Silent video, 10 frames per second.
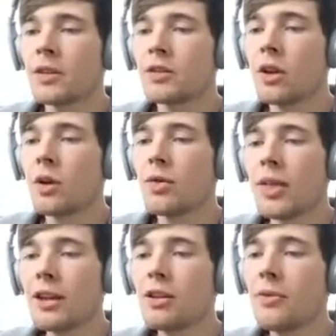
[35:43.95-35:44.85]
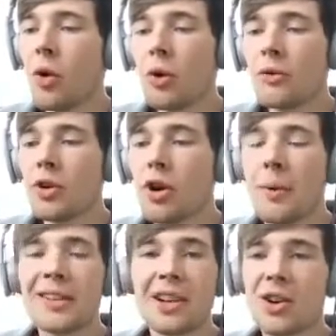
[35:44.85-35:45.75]
So thank you for all of your
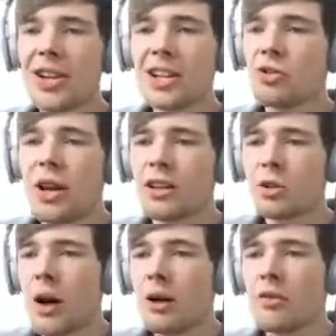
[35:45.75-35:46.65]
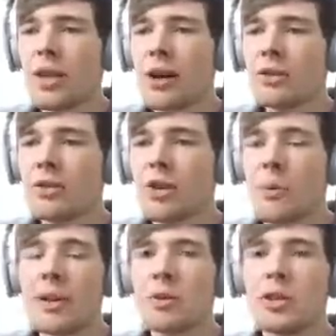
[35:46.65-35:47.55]
comments. I got literally like 12,000
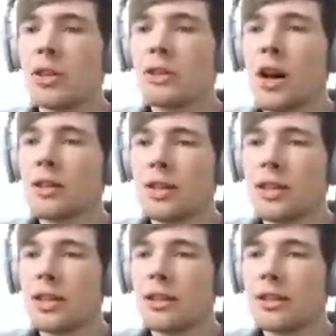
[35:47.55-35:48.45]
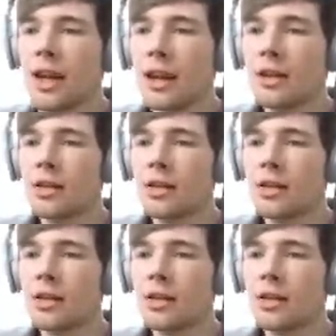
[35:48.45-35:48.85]
comments, which is utterly insane.